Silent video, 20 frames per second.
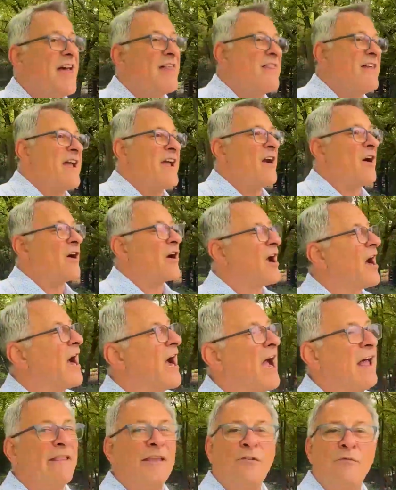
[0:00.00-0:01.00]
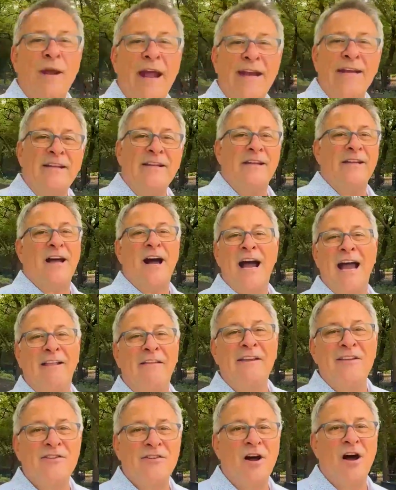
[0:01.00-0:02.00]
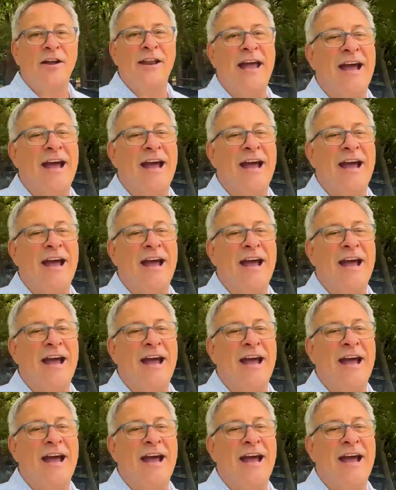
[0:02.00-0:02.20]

they are highly rated and highly sought